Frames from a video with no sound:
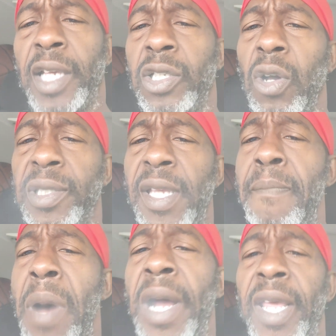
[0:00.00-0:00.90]
It's called
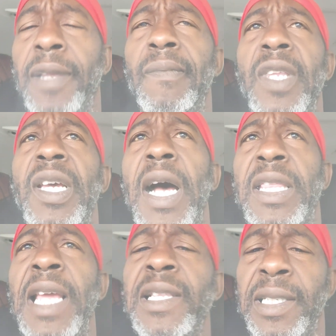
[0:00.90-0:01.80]
Symbotic. I
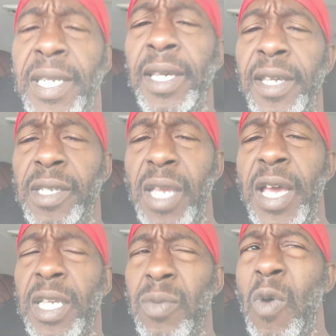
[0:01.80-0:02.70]
think the ticker is
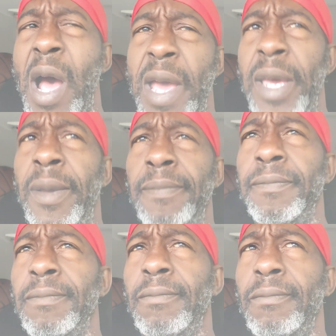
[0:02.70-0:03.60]
SYM.